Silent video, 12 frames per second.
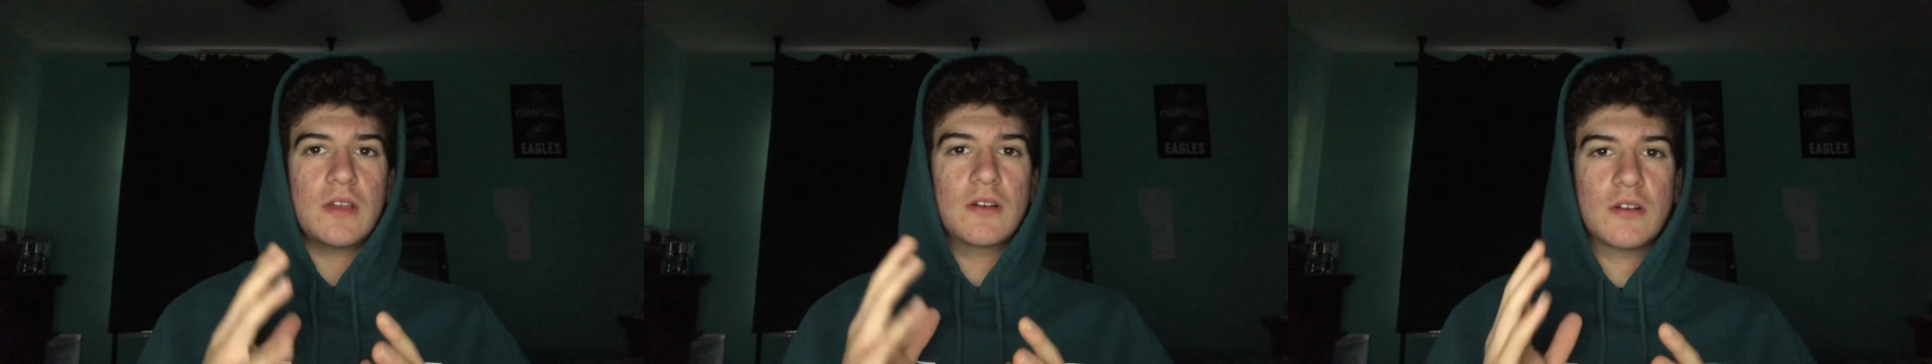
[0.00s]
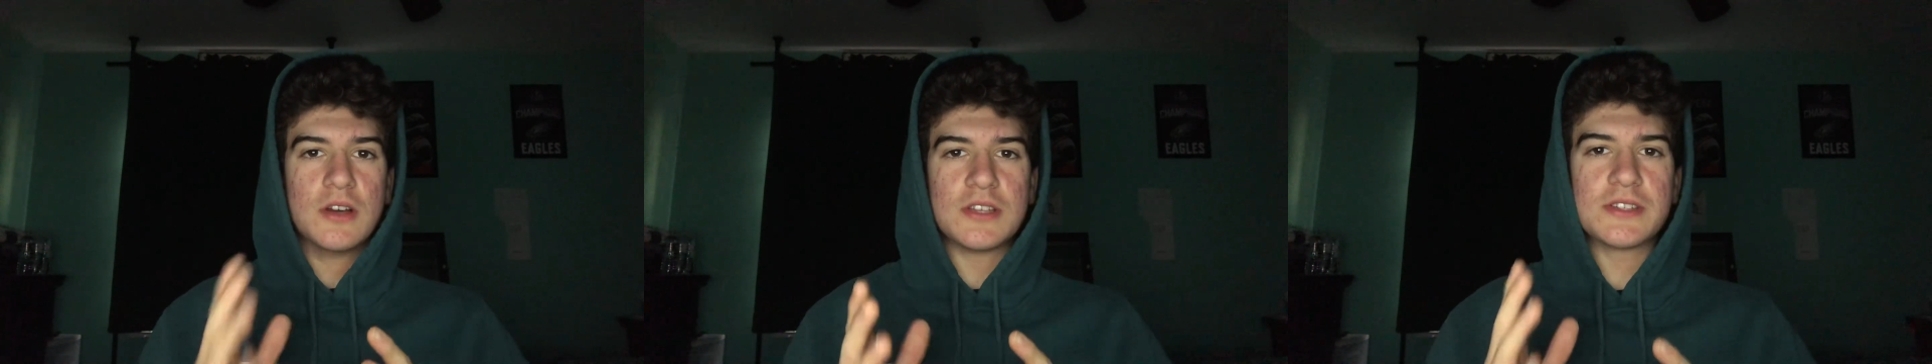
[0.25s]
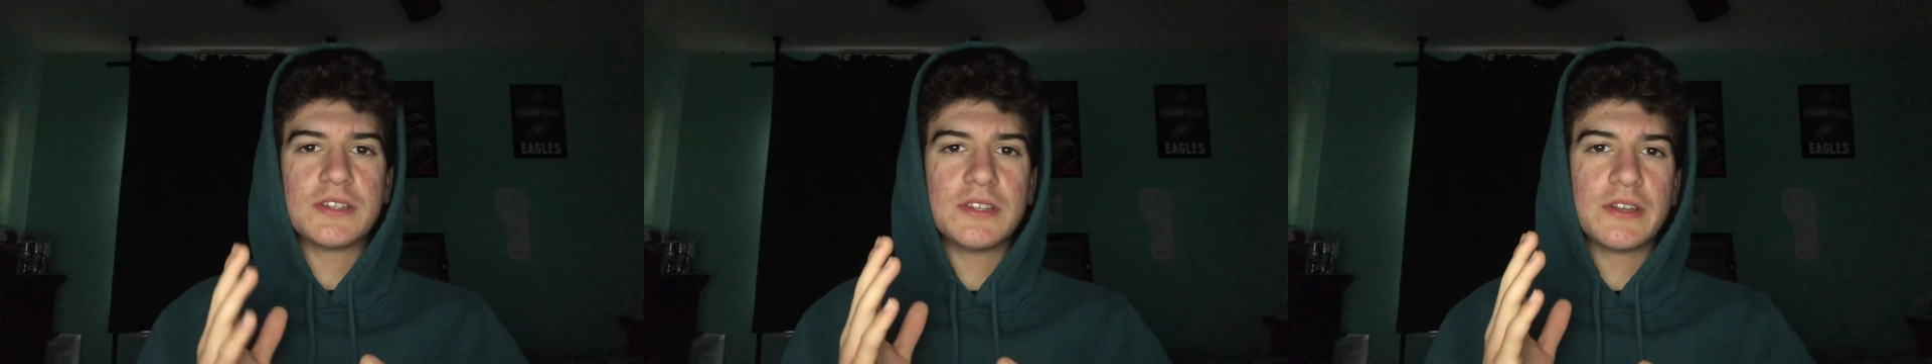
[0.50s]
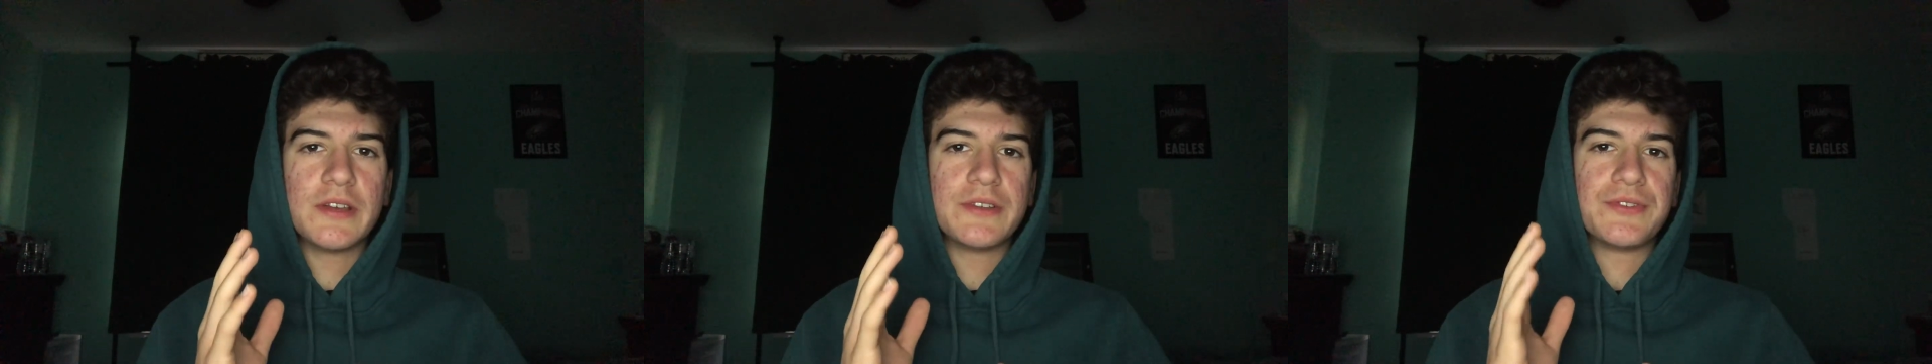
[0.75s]

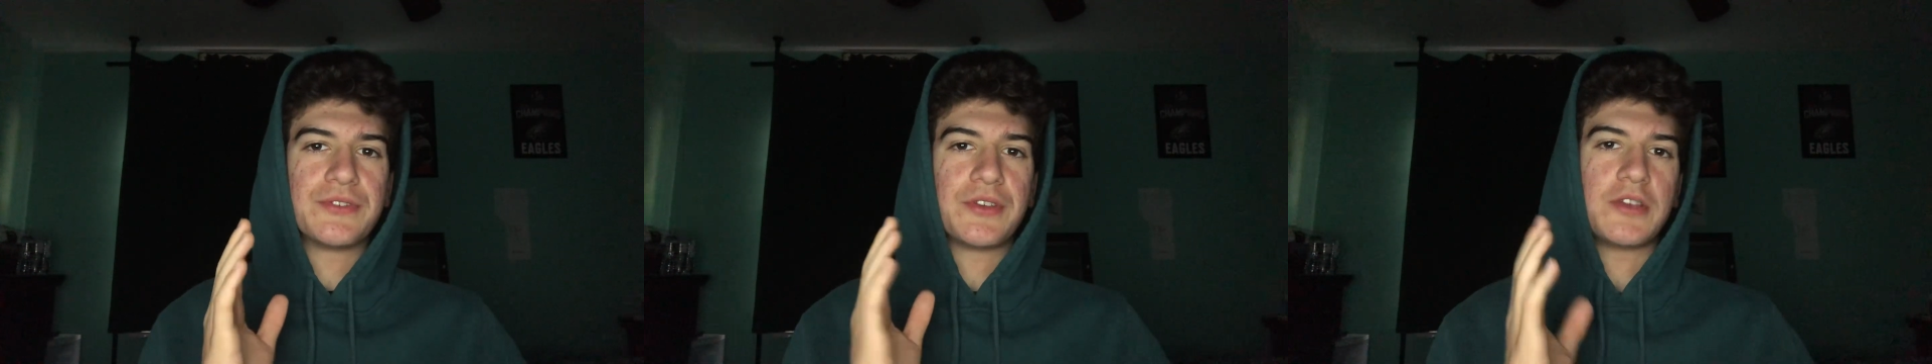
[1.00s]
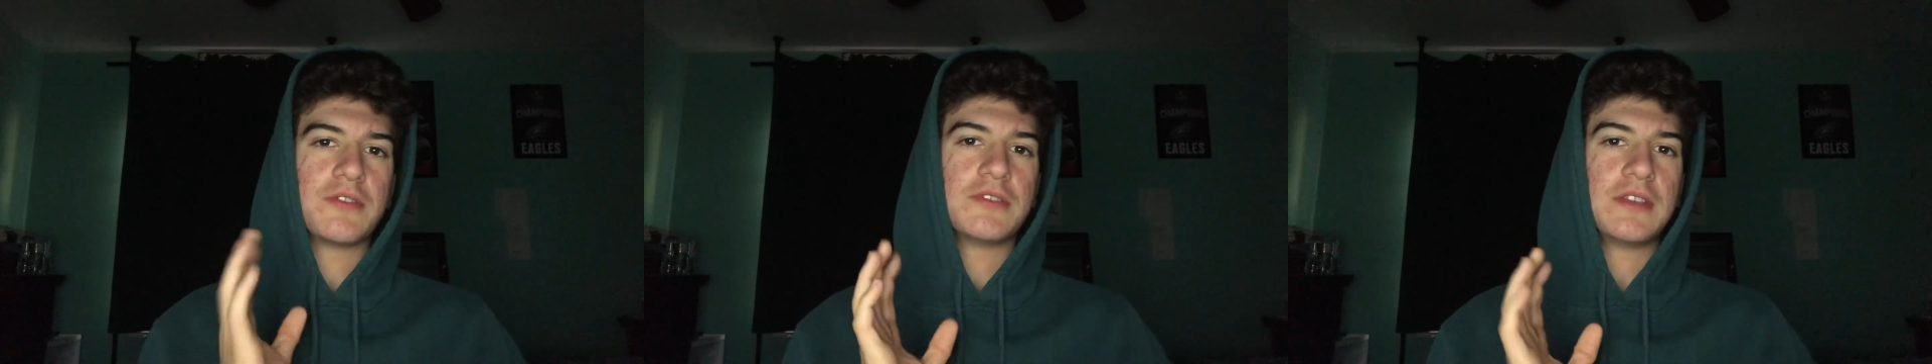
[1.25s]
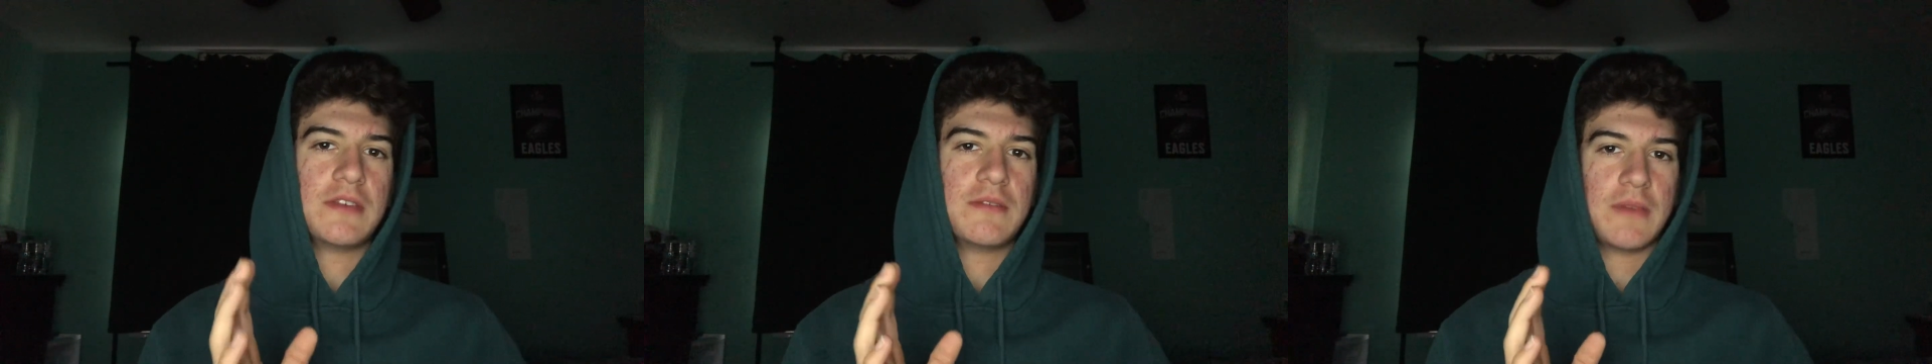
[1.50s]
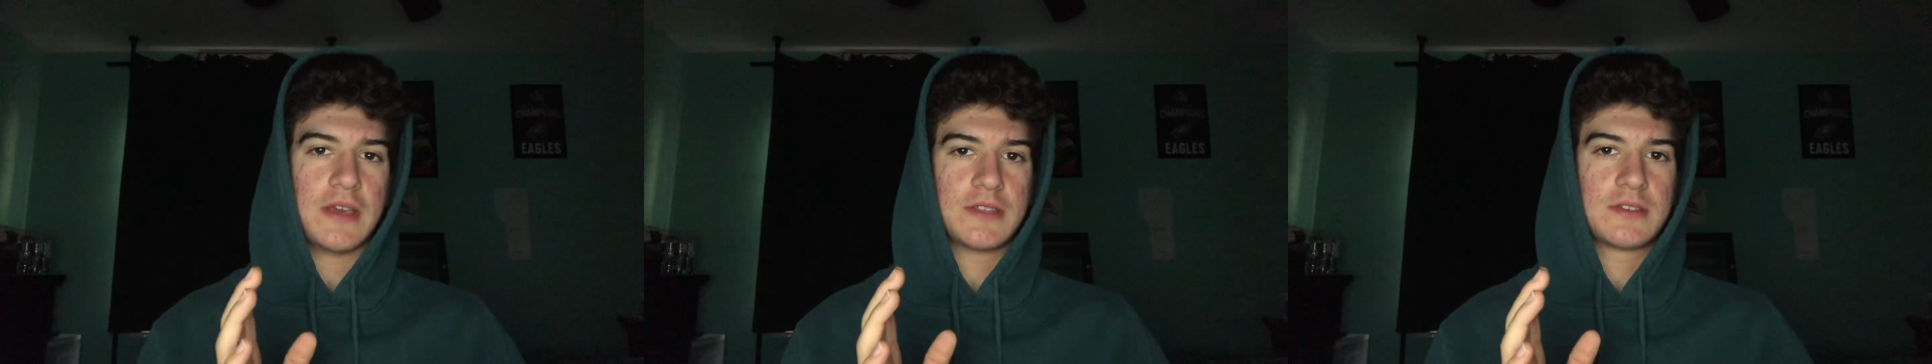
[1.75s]
listen to your
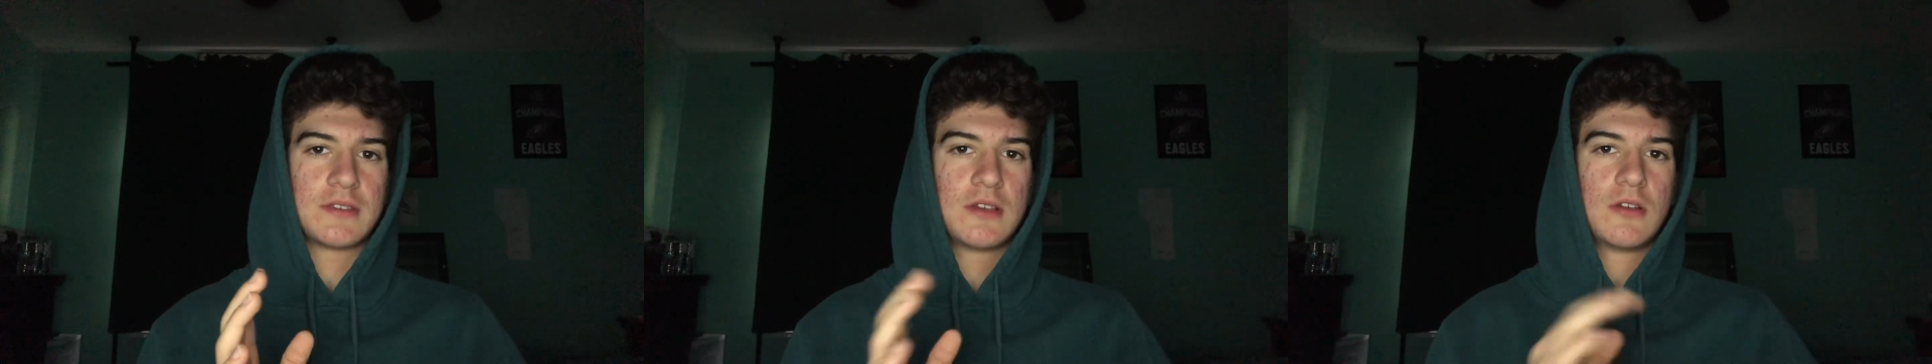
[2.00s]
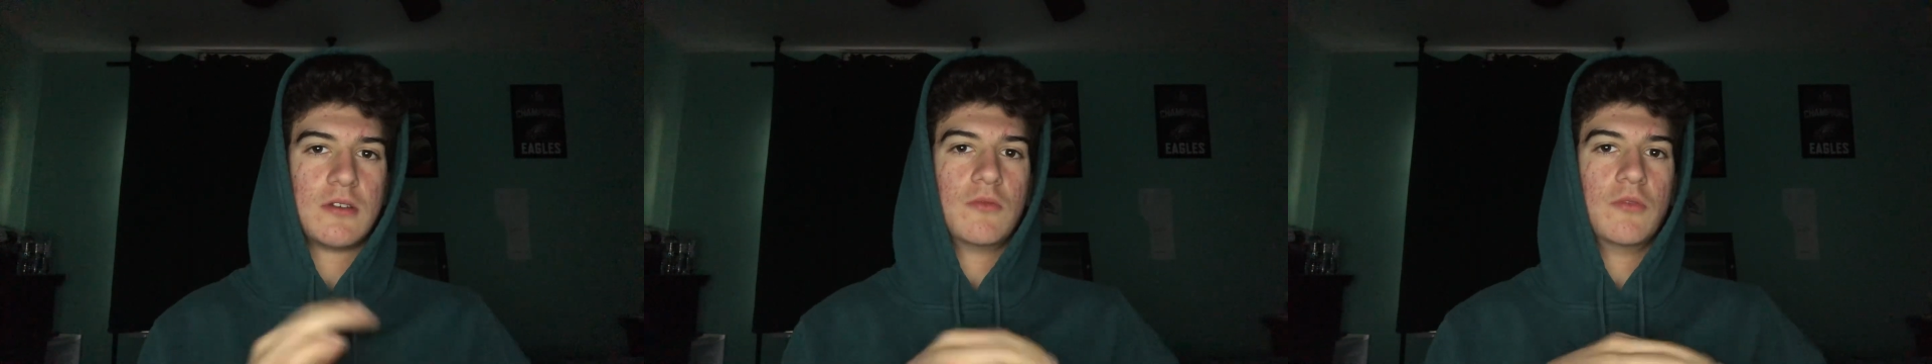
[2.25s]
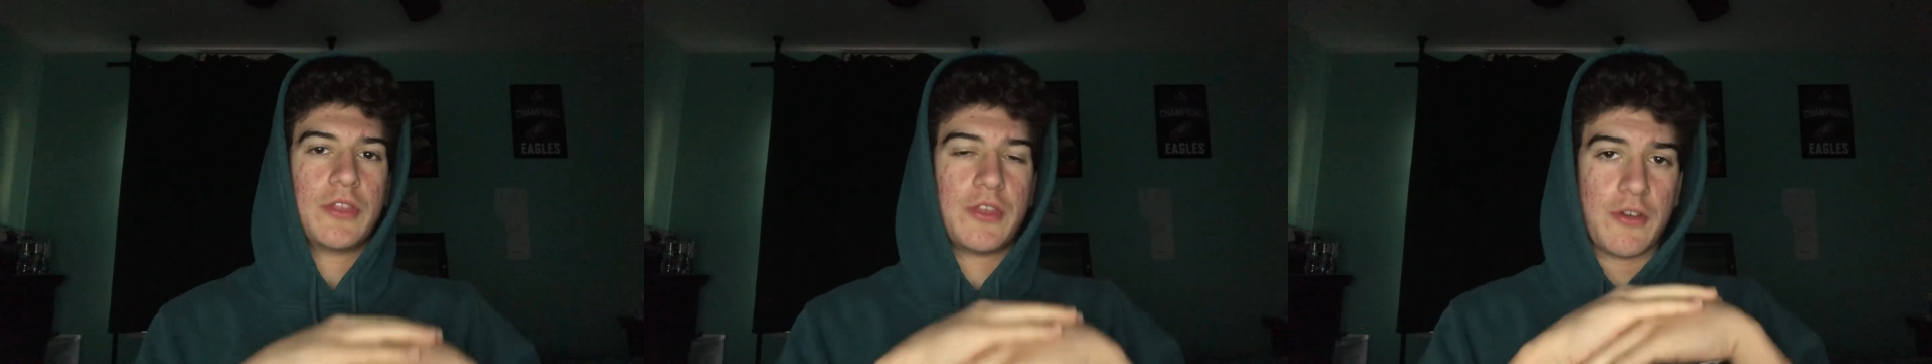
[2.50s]
teammates with